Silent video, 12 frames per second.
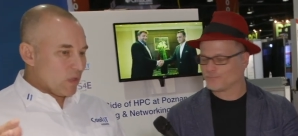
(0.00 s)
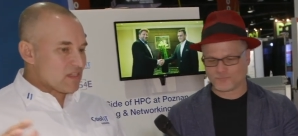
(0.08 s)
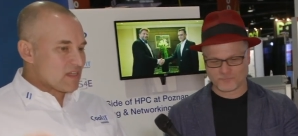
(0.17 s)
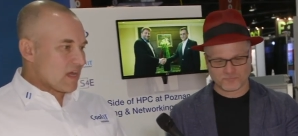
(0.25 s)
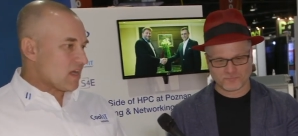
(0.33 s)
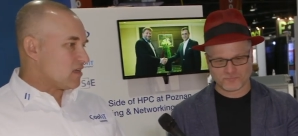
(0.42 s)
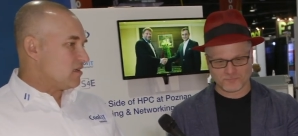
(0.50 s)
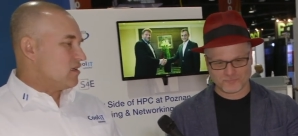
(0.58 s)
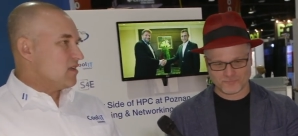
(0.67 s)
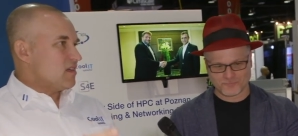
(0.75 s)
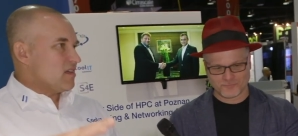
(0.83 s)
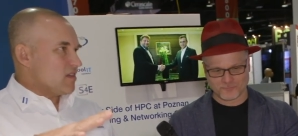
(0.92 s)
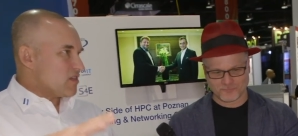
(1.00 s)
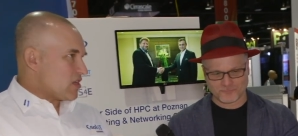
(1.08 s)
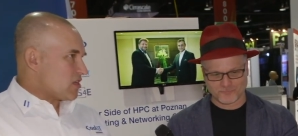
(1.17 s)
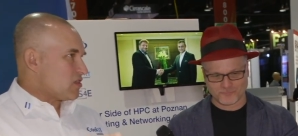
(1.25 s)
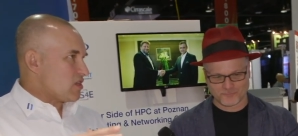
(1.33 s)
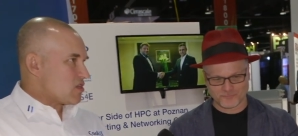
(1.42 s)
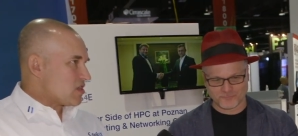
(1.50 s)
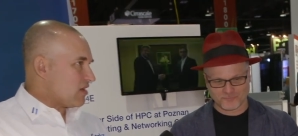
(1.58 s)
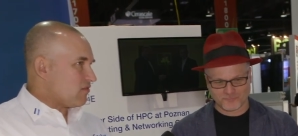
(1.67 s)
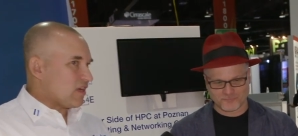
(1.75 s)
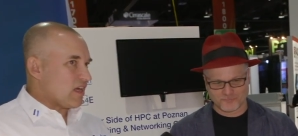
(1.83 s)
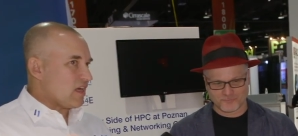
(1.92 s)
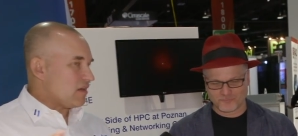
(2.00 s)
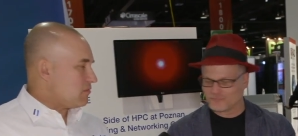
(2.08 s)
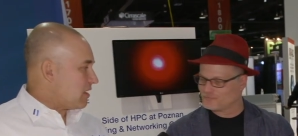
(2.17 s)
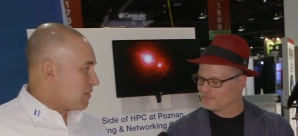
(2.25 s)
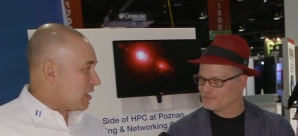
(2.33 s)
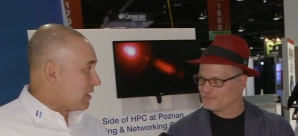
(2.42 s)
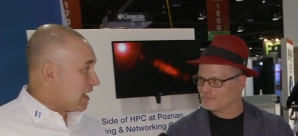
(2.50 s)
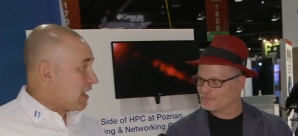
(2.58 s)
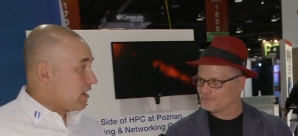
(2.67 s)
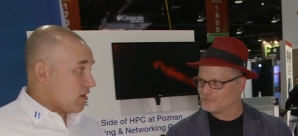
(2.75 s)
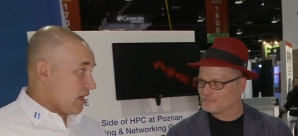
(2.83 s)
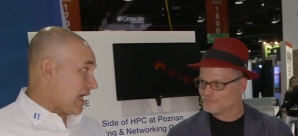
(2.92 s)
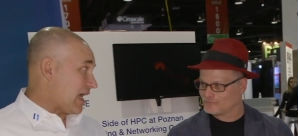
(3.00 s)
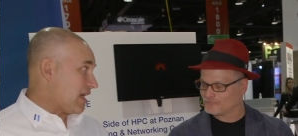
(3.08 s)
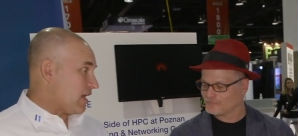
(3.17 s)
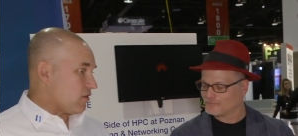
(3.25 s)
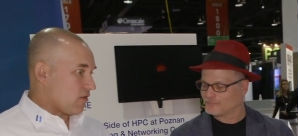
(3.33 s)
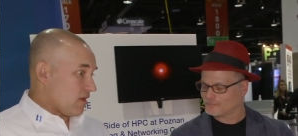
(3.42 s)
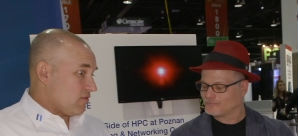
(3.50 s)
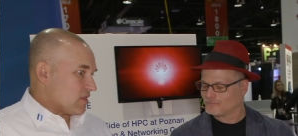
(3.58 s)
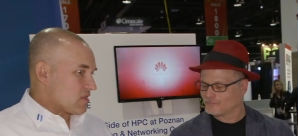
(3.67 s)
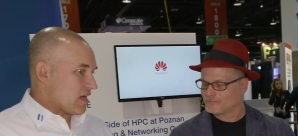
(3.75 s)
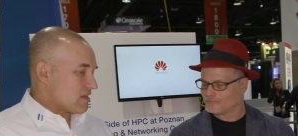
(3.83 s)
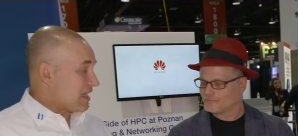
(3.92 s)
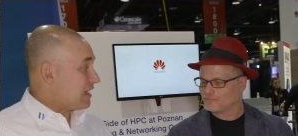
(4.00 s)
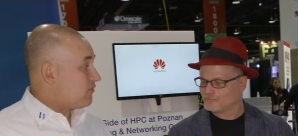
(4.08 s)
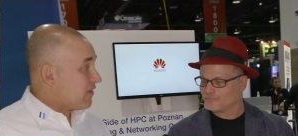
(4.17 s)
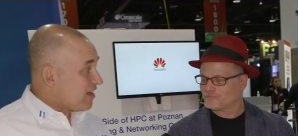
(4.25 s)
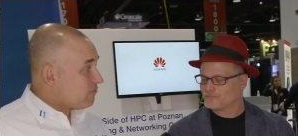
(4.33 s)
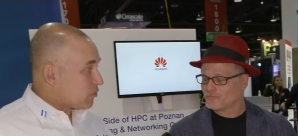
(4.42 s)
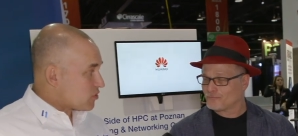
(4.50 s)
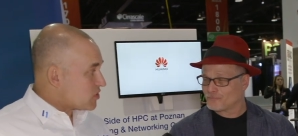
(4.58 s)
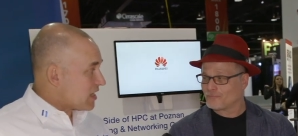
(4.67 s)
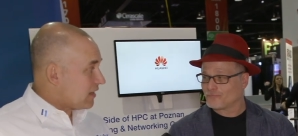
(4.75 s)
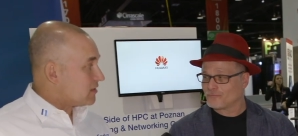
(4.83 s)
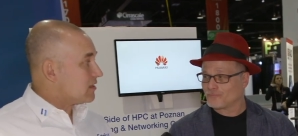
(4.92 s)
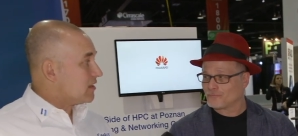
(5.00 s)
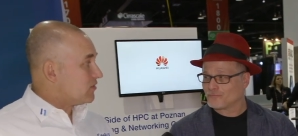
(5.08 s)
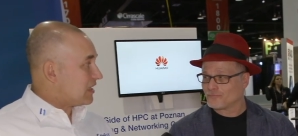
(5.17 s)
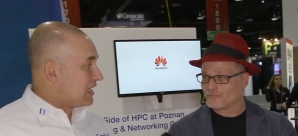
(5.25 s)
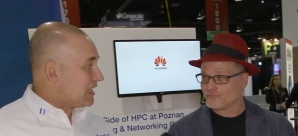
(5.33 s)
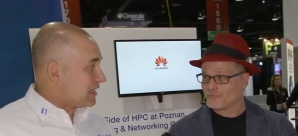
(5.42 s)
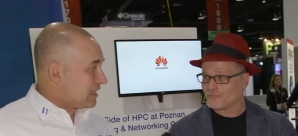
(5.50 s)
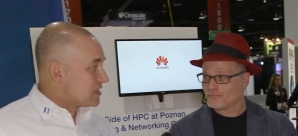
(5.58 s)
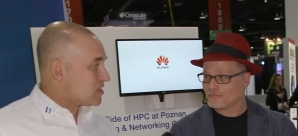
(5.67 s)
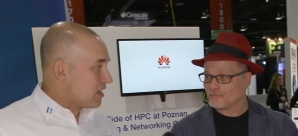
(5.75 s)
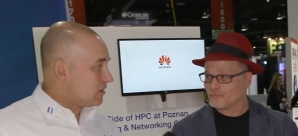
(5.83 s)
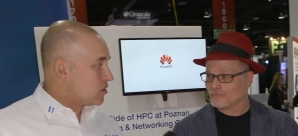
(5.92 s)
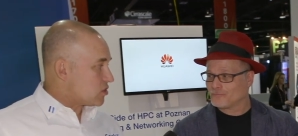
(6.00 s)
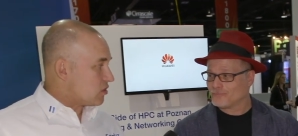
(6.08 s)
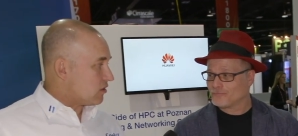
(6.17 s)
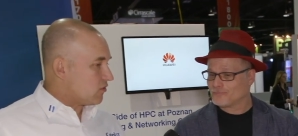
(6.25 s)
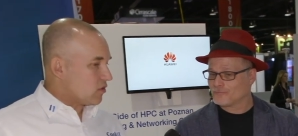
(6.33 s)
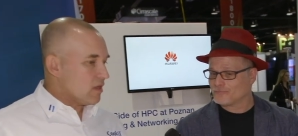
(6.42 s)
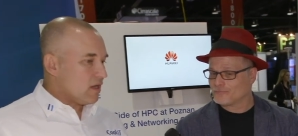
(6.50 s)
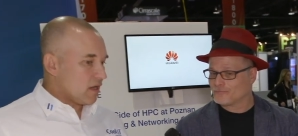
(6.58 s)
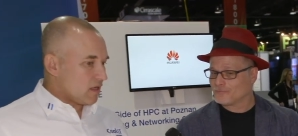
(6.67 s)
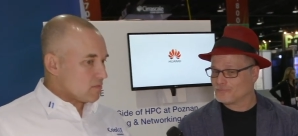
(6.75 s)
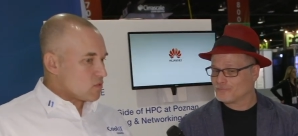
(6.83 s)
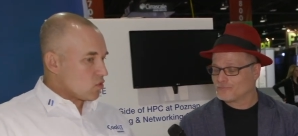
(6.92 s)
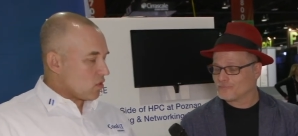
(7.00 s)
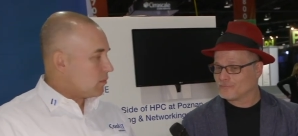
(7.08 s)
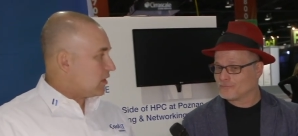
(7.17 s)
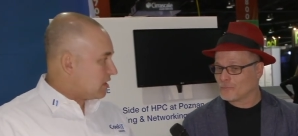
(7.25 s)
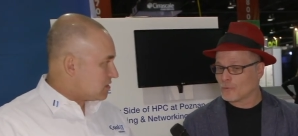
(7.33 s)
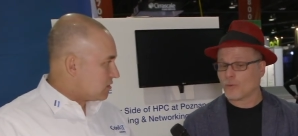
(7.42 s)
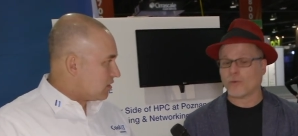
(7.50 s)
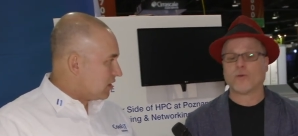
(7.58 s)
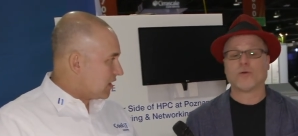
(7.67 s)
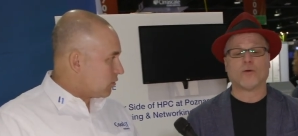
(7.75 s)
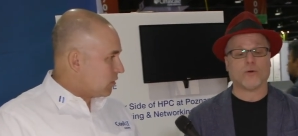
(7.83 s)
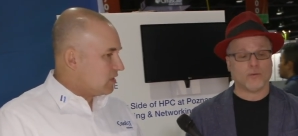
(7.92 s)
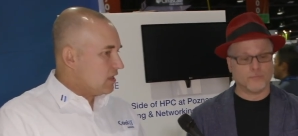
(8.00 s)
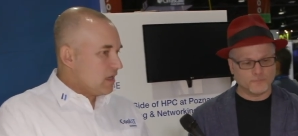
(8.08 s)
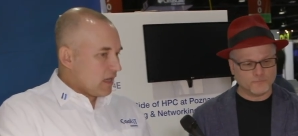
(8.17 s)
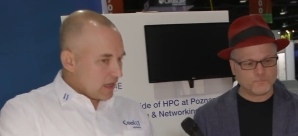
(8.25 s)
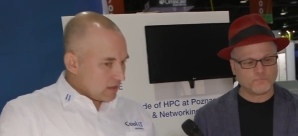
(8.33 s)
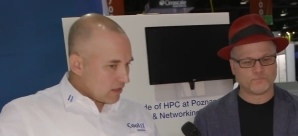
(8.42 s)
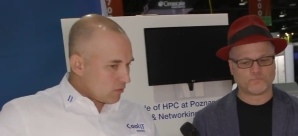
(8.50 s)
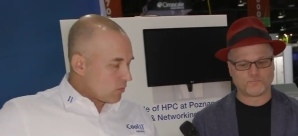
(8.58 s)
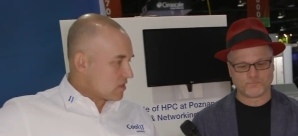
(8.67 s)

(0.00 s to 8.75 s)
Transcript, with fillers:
Speaker 1: take 60, 70, maybe 80, or even as high as 85% of the heat inside the server and absorb it into the liquid and then